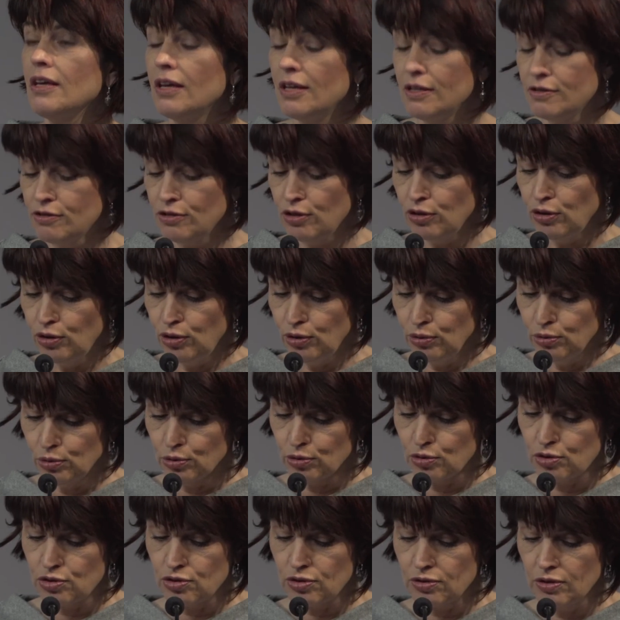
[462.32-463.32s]
is
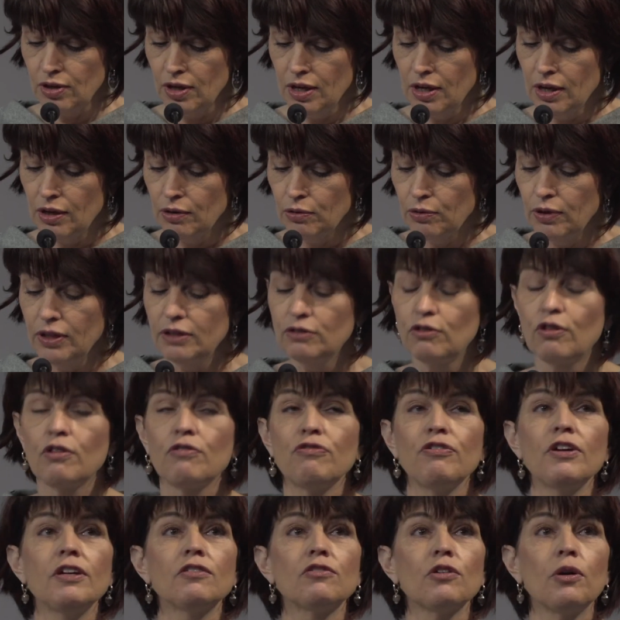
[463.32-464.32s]
huge.
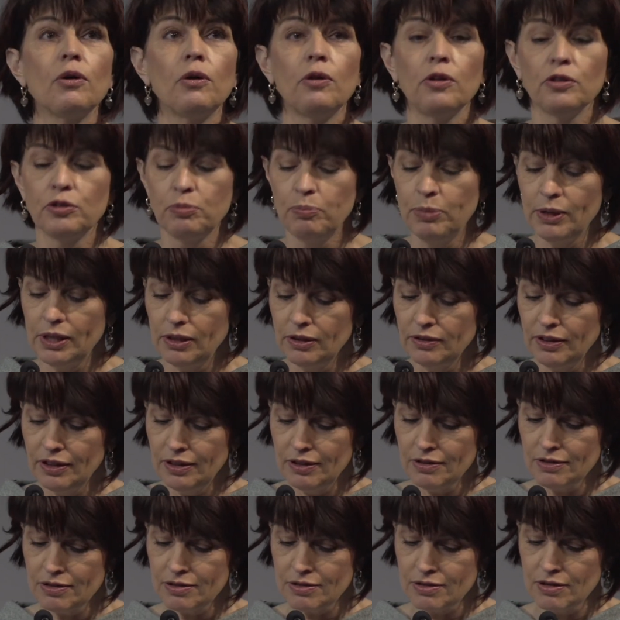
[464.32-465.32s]
Retrofit old
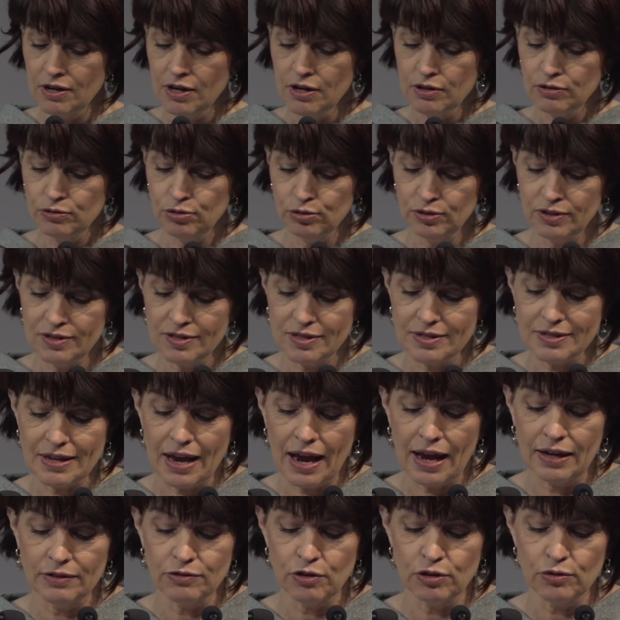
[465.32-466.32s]
buildings to the
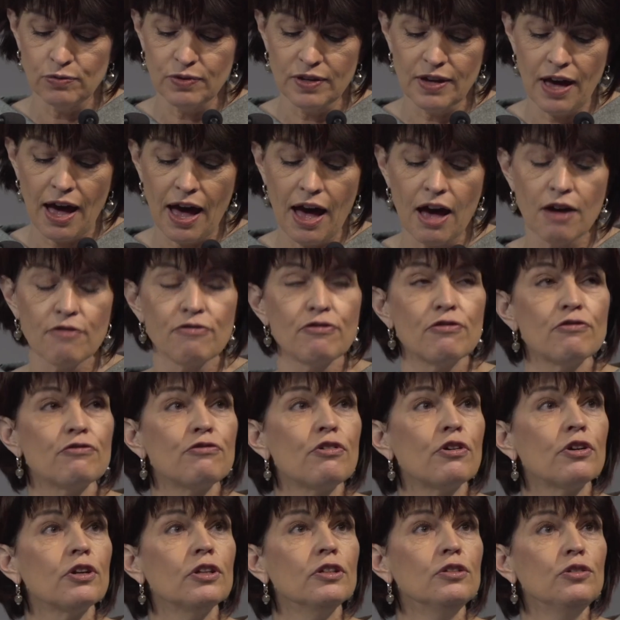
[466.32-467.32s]
standard we have
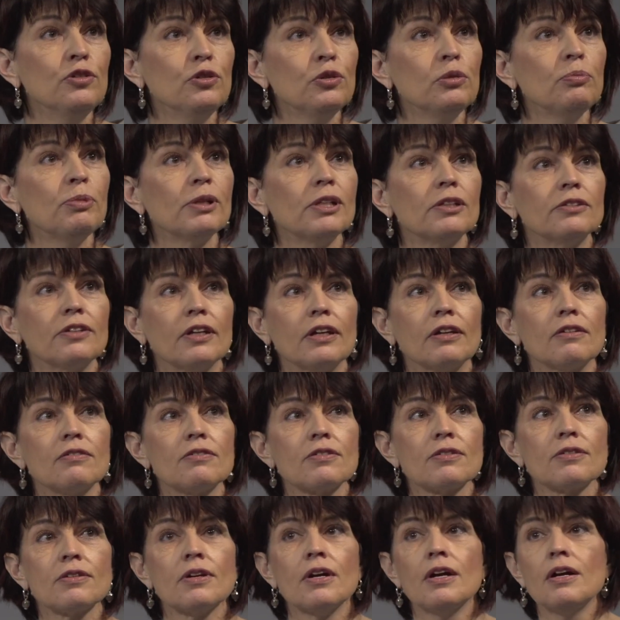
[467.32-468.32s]
for new
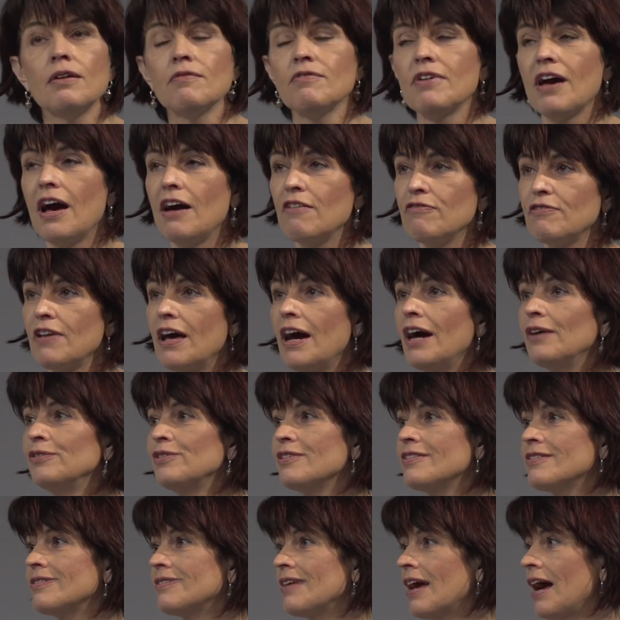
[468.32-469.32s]
buildings. We have now
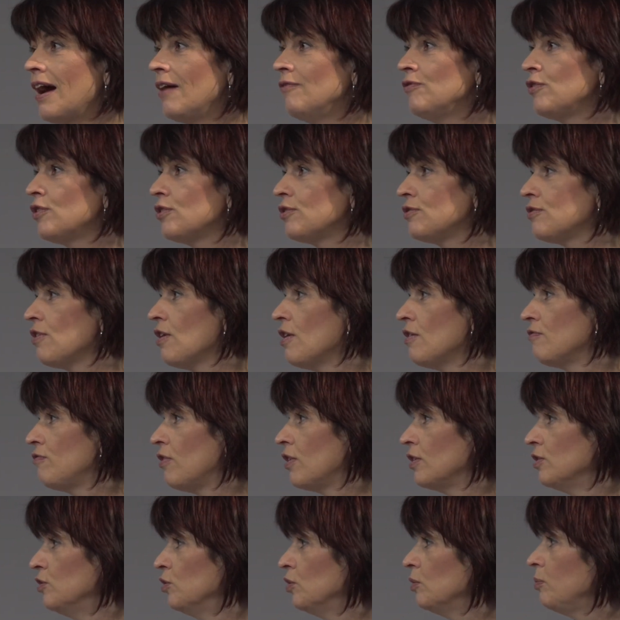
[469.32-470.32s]
the standard
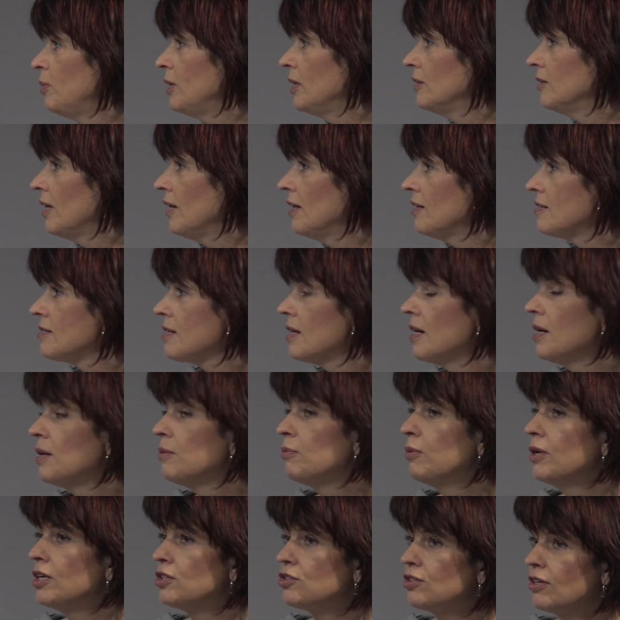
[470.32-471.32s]
for new buildings,
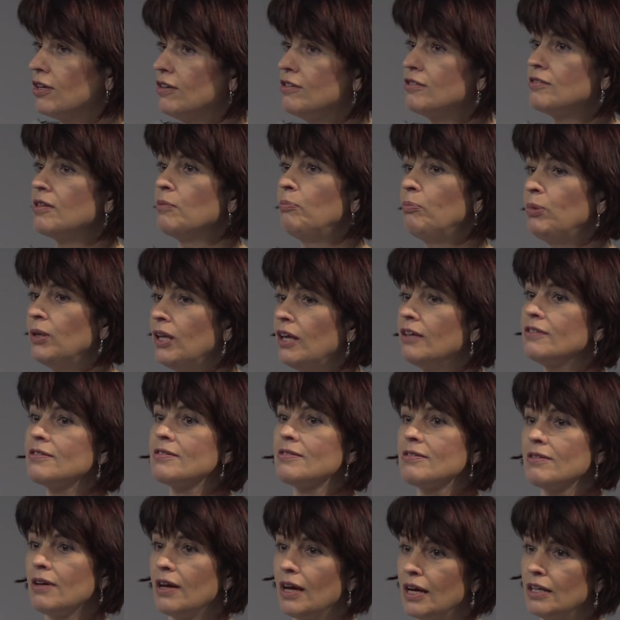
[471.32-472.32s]
which is the
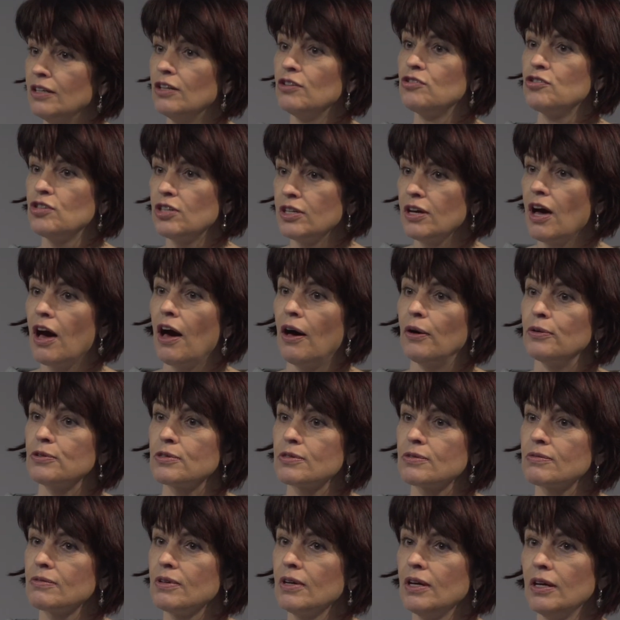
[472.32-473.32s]
Plus Energy
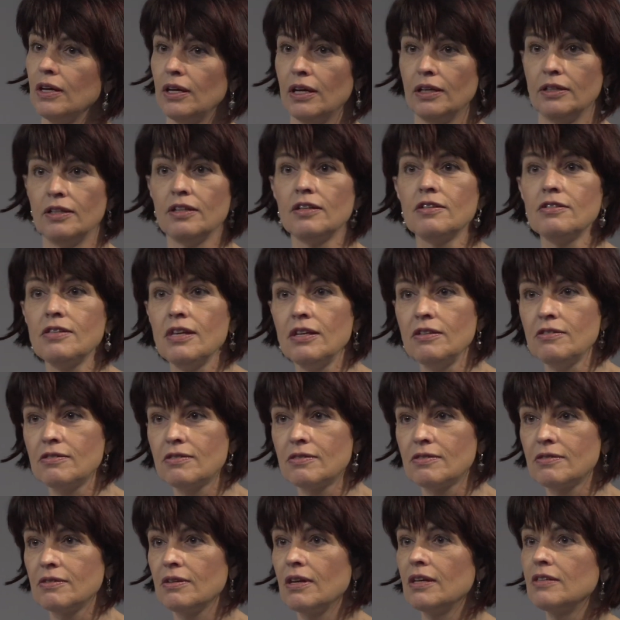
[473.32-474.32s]
House. It
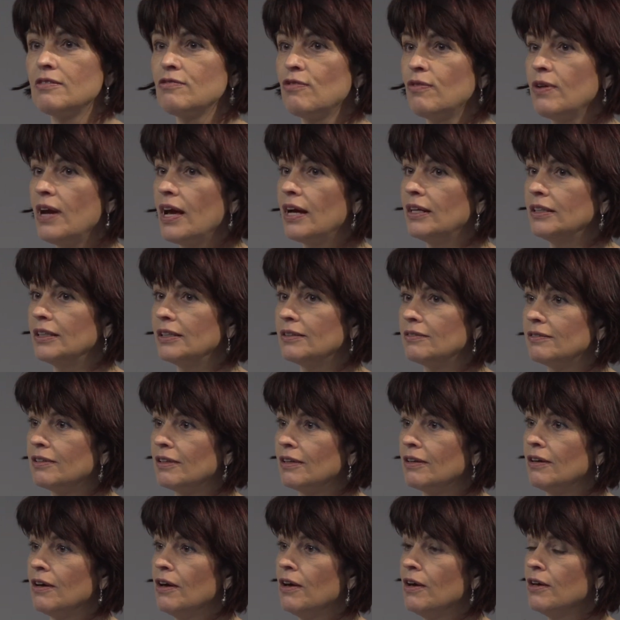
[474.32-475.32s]
exists, it's
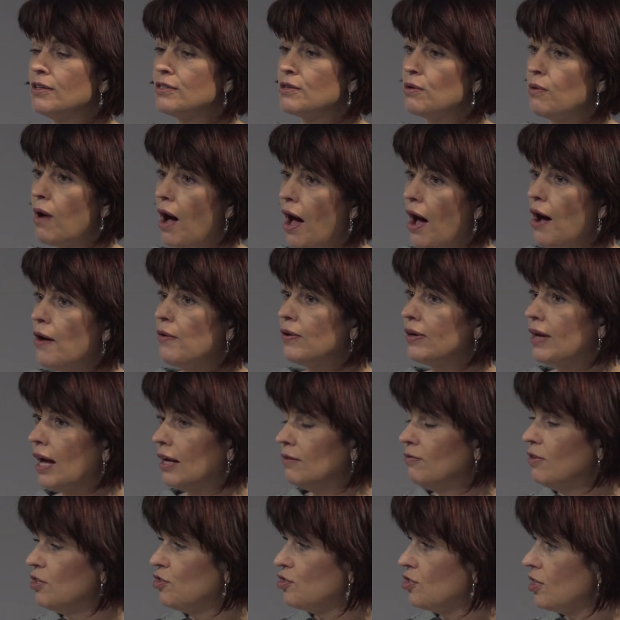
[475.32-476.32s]
reality. So how
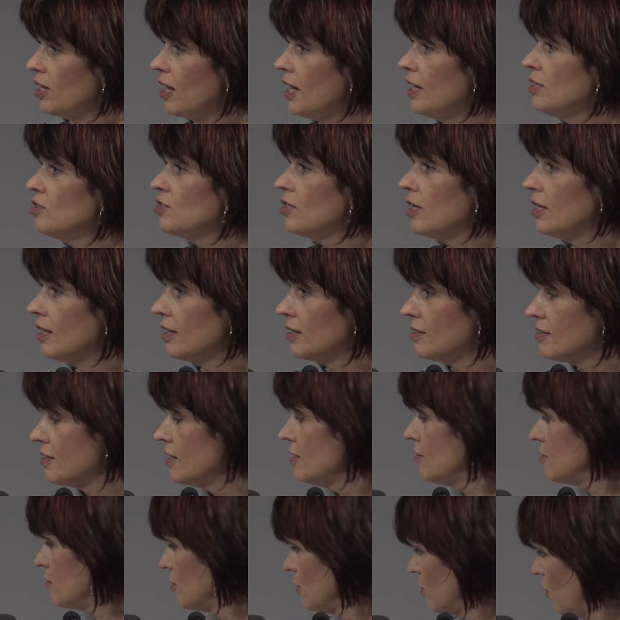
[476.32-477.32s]
can we change the
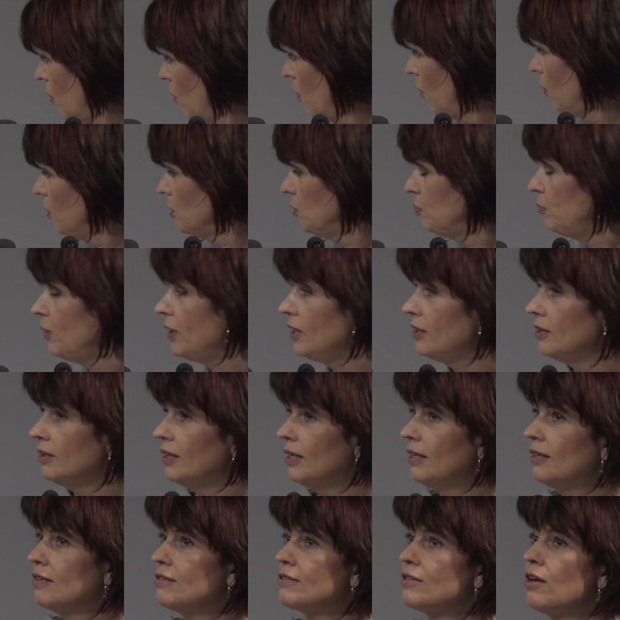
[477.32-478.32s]
existing old
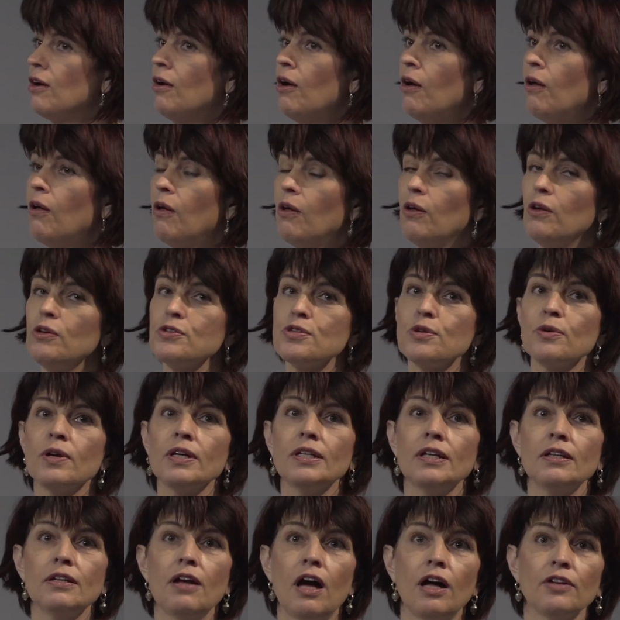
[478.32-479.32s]
buildings also
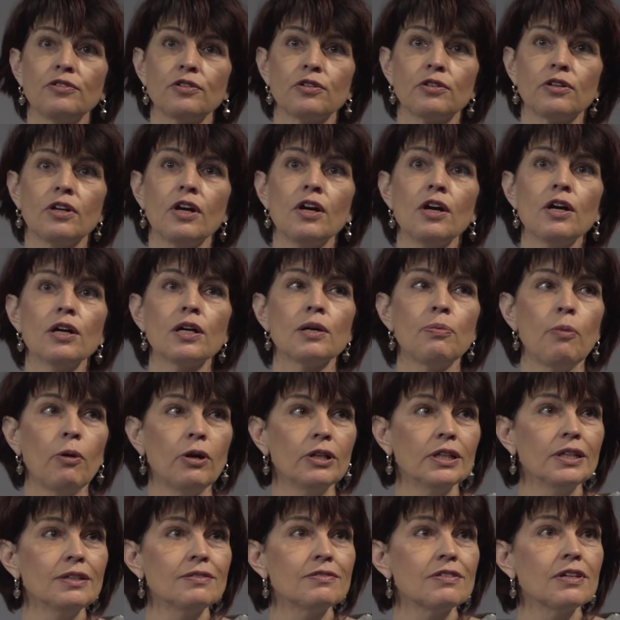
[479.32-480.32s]
in another
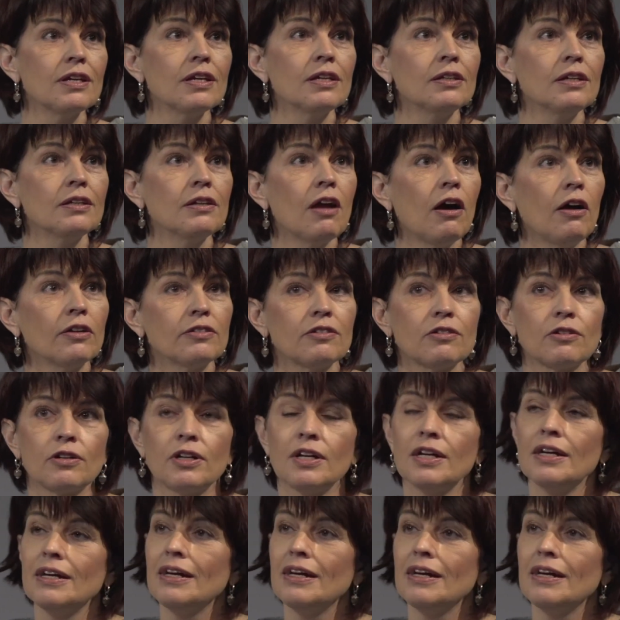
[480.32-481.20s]
quality, in another